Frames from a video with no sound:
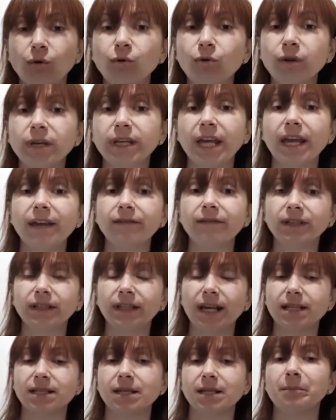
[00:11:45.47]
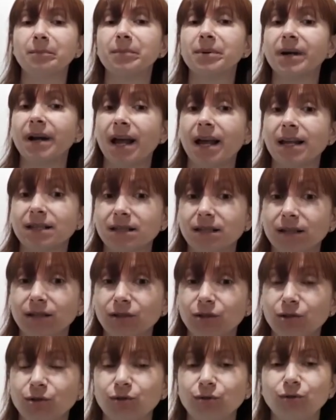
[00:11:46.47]
who gave it as a
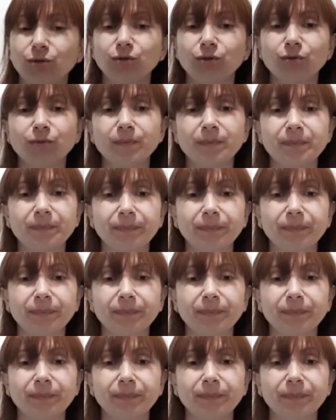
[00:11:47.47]
present to you,